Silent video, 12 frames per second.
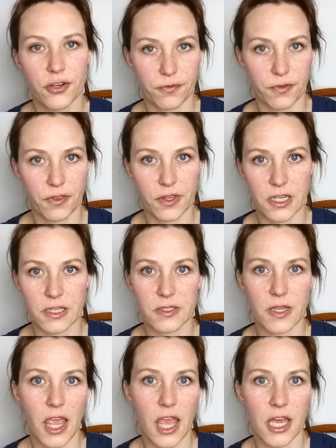different
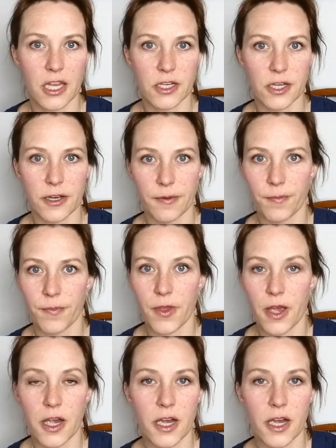things, and I'm